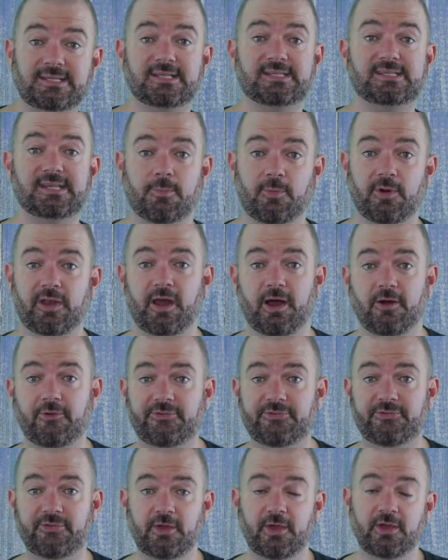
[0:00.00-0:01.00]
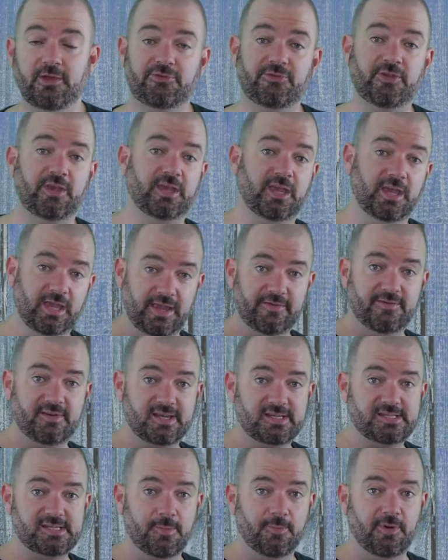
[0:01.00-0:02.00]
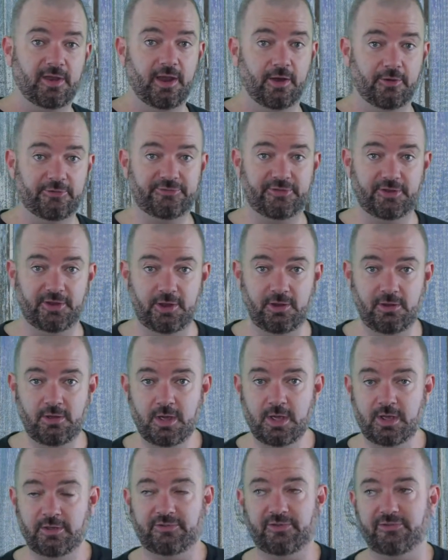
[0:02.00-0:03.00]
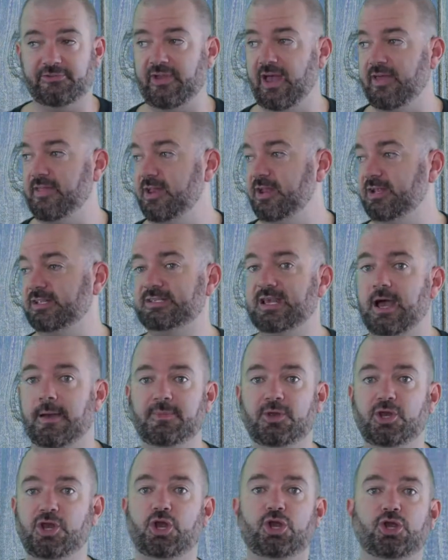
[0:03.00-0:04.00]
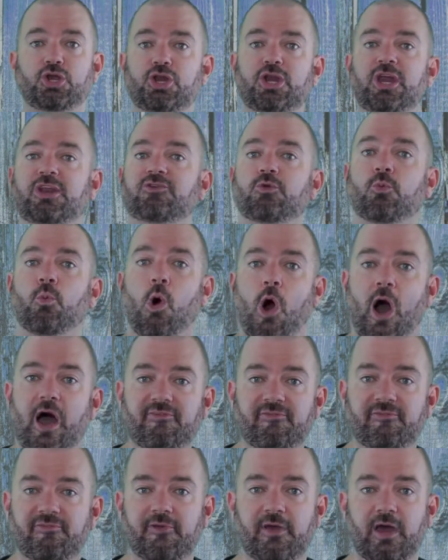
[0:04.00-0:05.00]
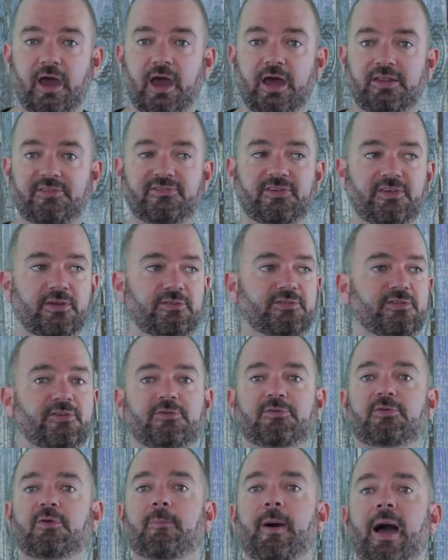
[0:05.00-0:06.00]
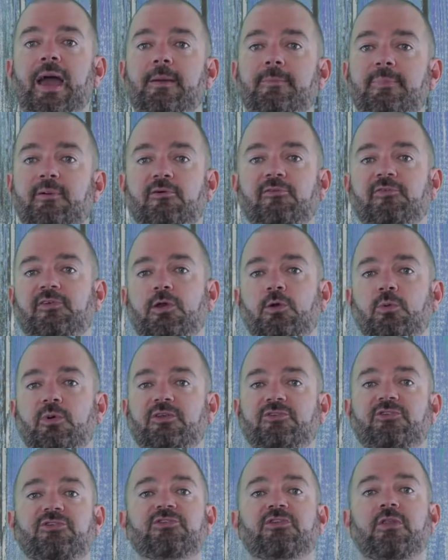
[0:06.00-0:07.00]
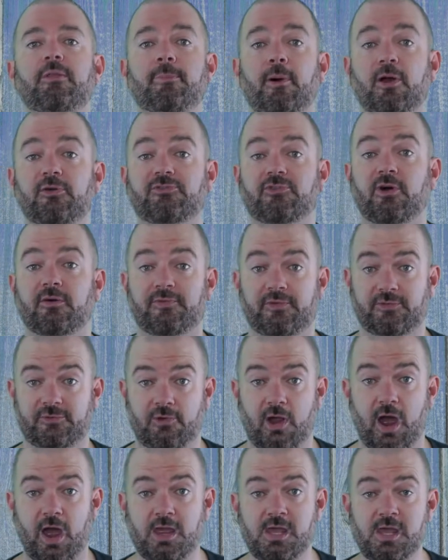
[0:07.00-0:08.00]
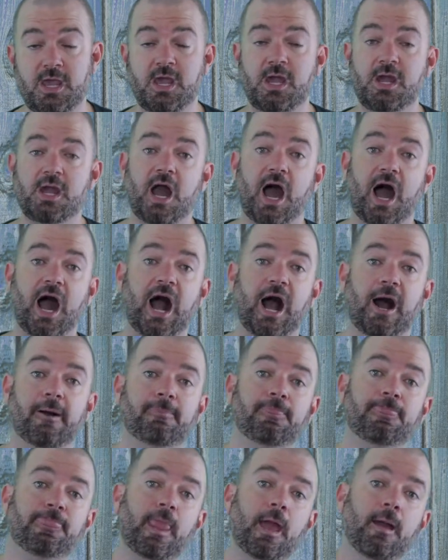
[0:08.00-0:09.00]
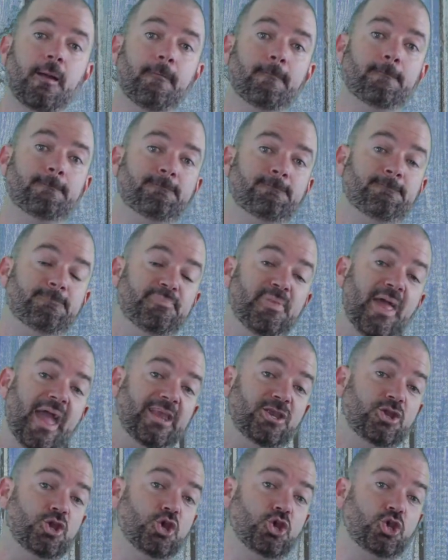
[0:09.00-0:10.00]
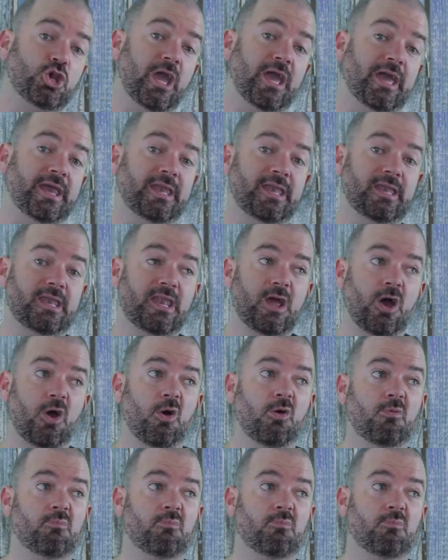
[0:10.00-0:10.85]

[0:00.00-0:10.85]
to someone else, so you can give it to someone else to do. So say that it's you need your wife to pay a bill for you when she's at the post office, right? Then you can